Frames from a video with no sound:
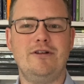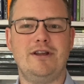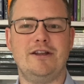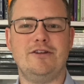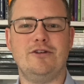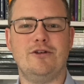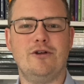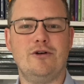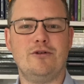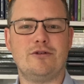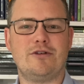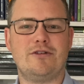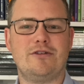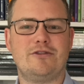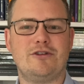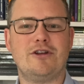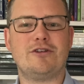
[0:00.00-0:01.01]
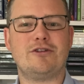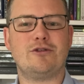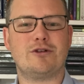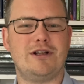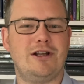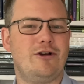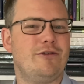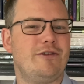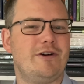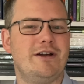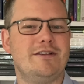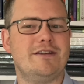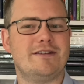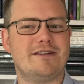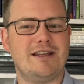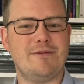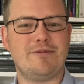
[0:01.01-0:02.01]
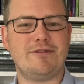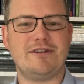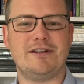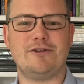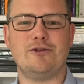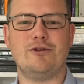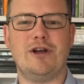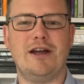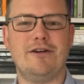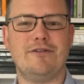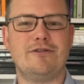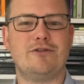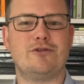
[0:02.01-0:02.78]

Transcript: in your notes just to clarify the steps that you'll have